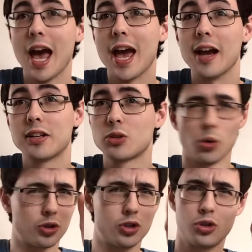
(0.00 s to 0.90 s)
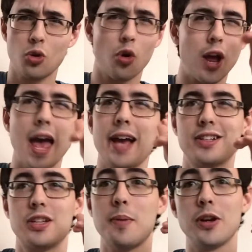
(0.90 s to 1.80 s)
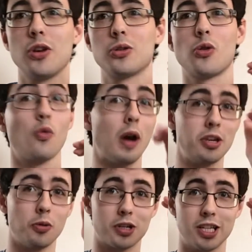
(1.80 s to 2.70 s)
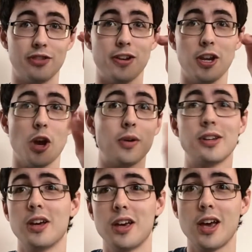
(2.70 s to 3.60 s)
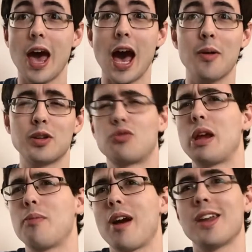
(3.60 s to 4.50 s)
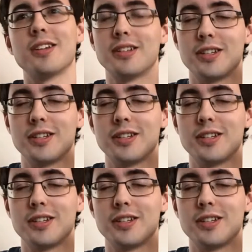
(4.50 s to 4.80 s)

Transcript: X or Snore X, depending on sort of when you watch this video and how his rebrand